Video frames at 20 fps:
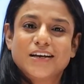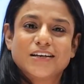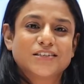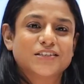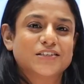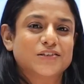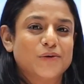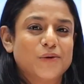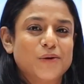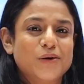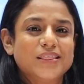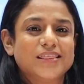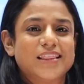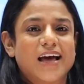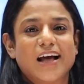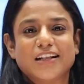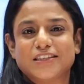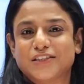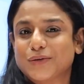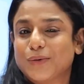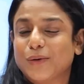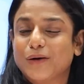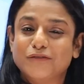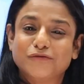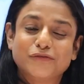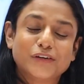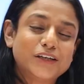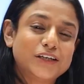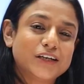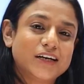So that's all
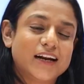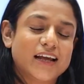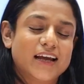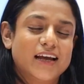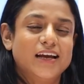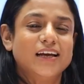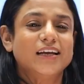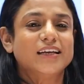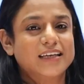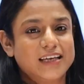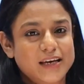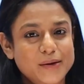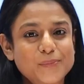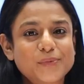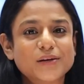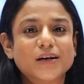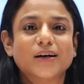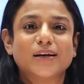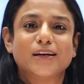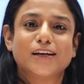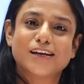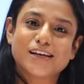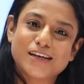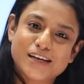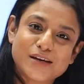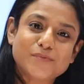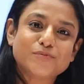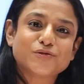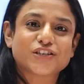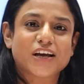for today. Keep learning,
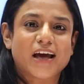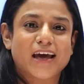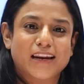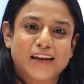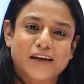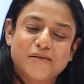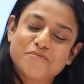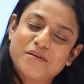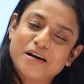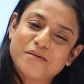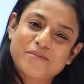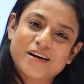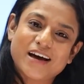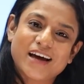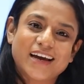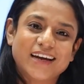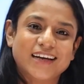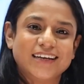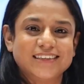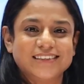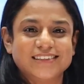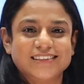keep shining. Bye bye.